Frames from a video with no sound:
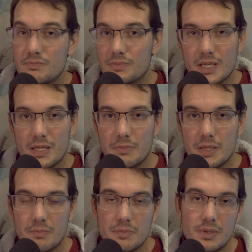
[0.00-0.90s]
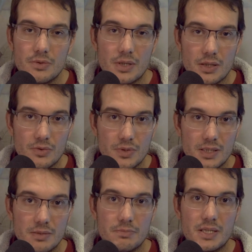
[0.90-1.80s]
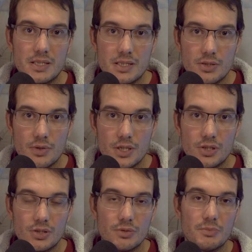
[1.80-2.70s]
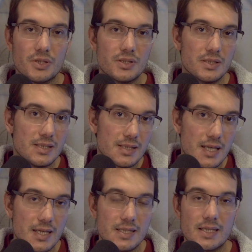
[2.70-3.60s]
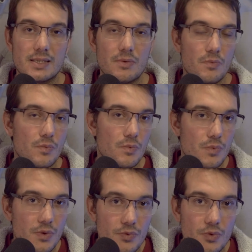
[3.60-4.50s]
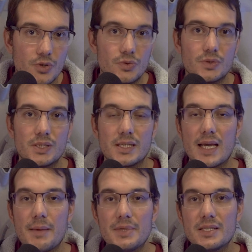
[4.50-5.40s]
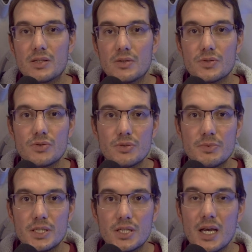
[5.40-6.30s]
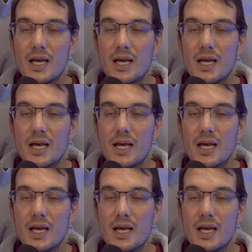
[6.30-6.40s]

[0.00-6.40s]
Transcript: in you can do it in many situations, but in this case, that's if you're shooting cabins close to a beach.